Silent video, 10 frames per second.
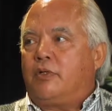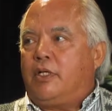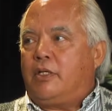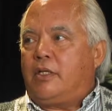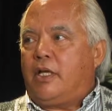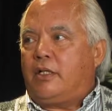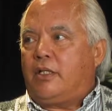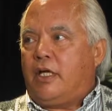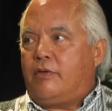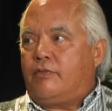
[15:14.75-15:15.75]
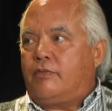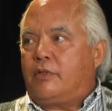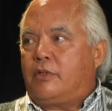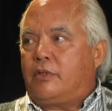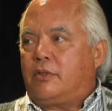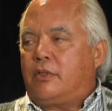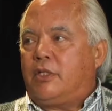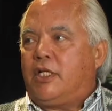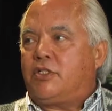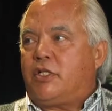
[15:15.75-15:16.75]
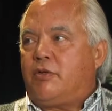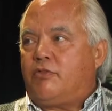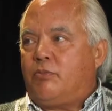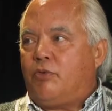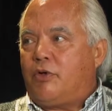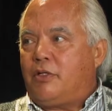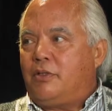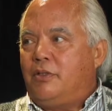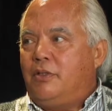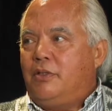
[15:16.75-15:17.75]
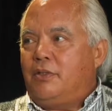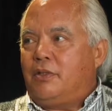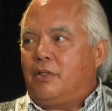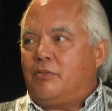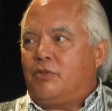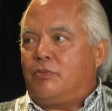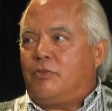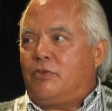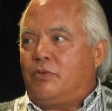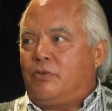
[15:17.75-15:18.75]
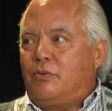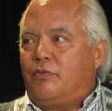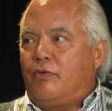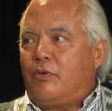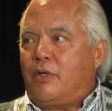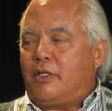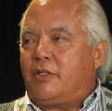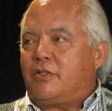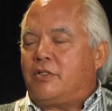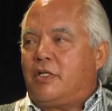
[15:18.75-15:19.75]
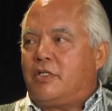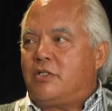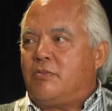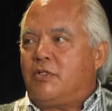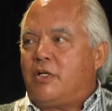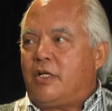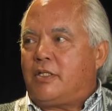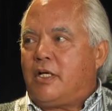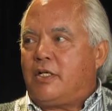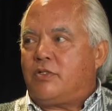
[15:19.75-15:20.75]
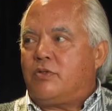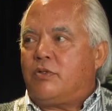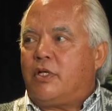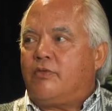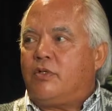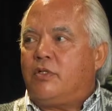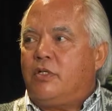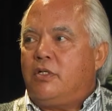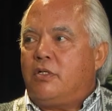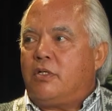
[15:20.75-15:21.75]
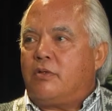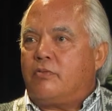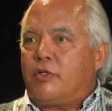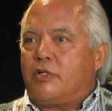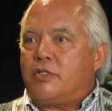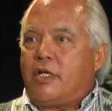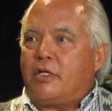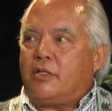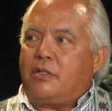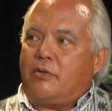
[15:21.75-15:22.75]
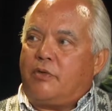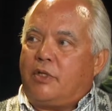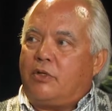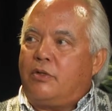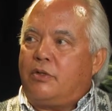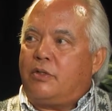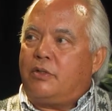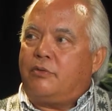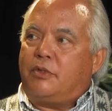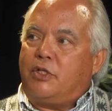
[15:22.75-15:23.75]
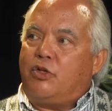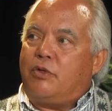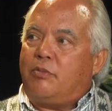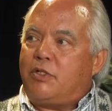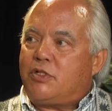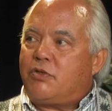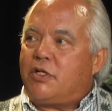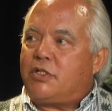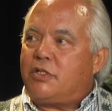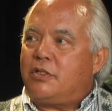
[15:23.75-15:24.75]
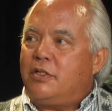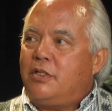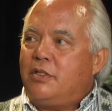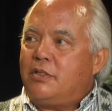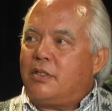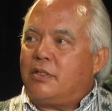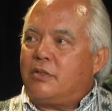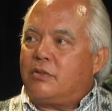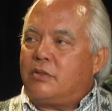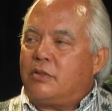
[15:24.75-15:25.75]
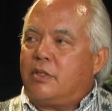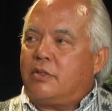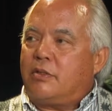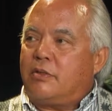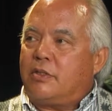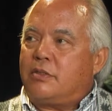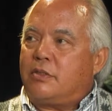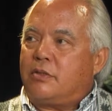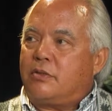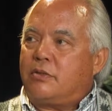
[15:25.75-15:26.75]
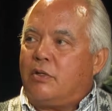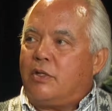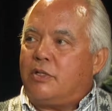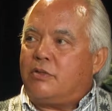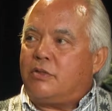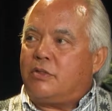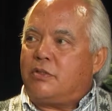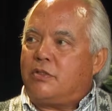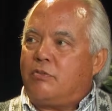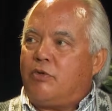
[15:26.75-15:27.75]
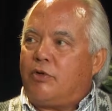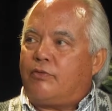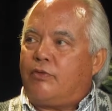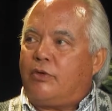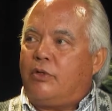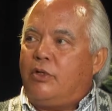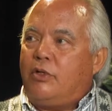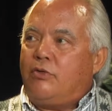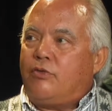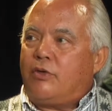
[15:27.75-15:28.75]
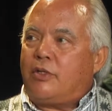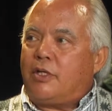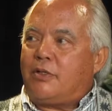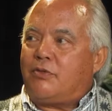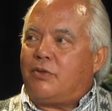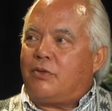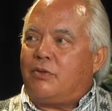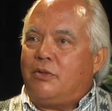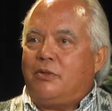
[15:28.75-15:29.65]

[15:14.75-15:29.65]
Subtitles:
had a lot of legislative support to for ethnic studies to be taught at the high school level. And we understand with the new administration that there is strong interest and support for that. So